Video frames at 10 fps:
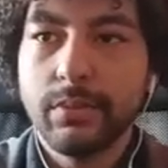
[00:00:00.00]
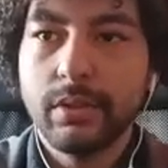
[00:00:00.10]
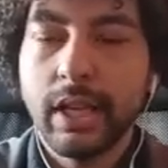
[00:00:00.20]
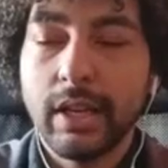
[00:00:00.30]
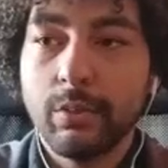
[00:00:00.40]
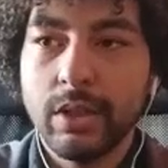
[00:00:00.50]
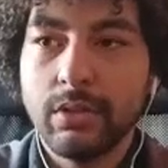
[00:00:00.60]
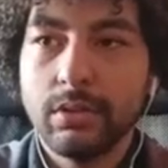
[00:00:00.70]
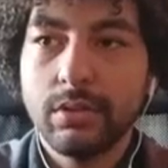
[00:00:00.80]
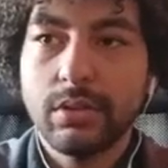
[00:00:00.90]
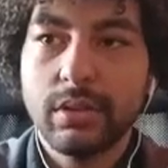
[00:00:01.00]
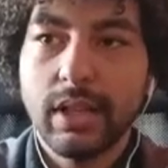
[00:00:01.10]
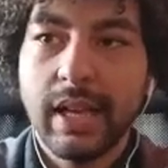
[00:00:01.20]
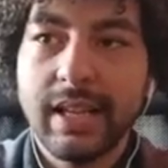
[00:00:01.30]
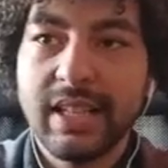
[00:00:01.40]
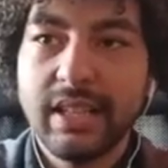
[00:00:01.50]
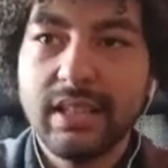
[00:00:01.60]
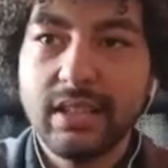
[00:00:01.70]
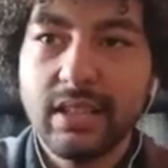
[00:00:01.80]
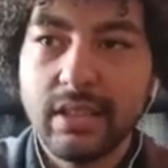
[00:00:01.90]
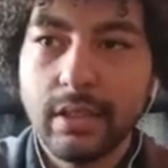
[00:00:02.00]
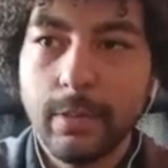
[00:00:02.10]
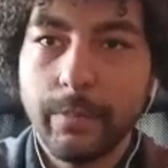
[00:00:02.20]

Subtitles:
like, when your identity